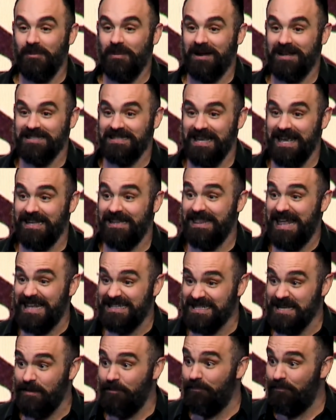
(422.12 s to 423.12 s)
on his head,
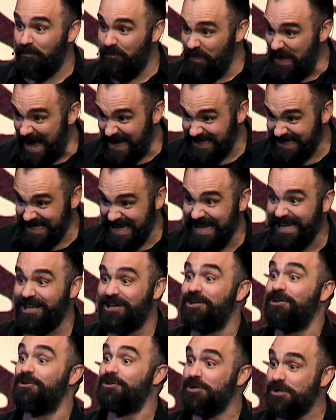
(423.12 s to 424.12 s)
that's
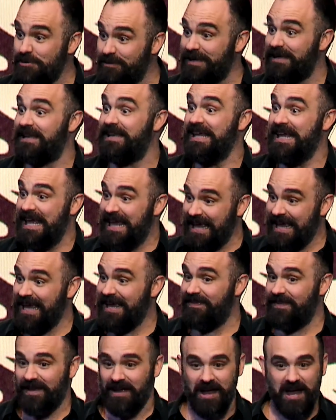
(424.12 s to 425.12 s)
included
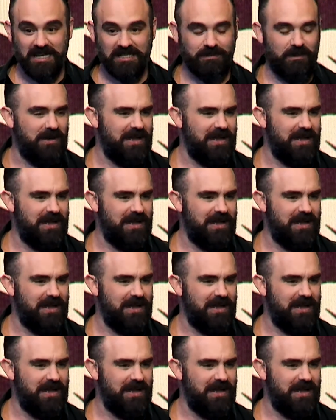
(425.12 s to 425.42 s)
in the gospel.